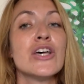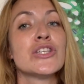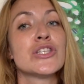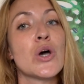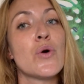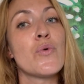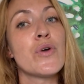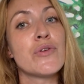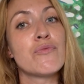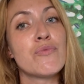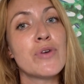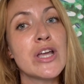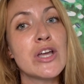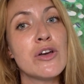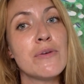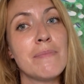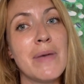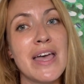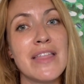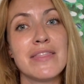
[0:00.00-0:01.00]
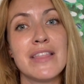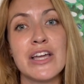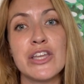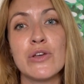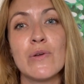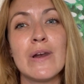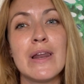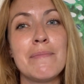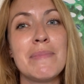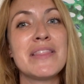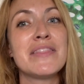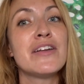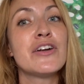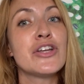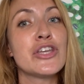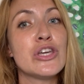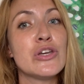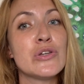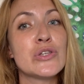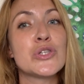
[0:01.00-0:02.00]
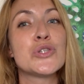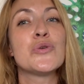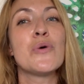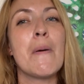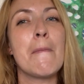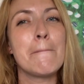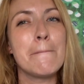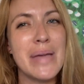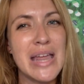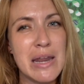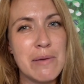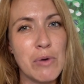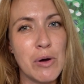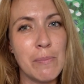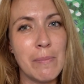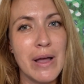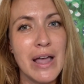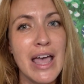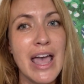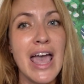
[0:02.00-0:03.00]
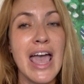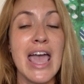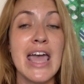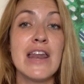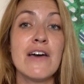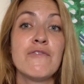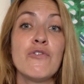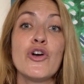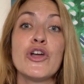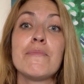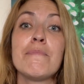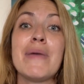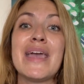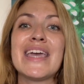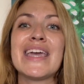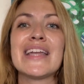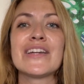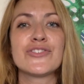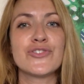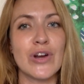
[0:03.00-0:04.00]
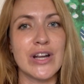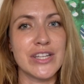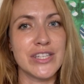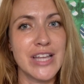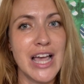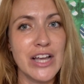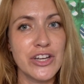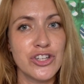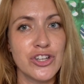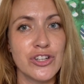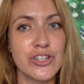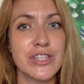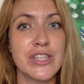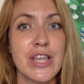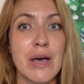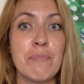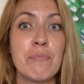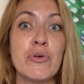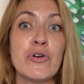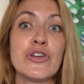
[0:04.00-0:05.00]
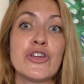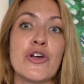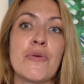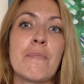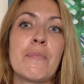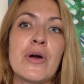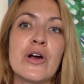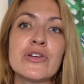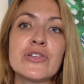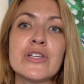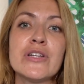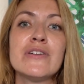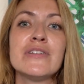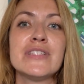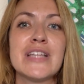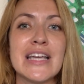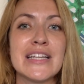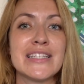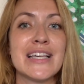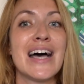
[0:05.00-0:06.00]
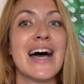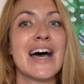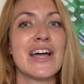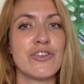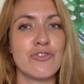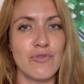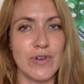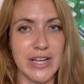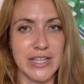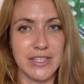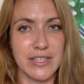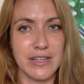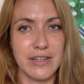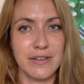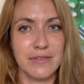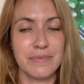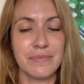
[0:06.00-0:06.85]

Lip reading: so we recommend that you limit their use to a minimum and avoid making transactions that put your personal data at risk.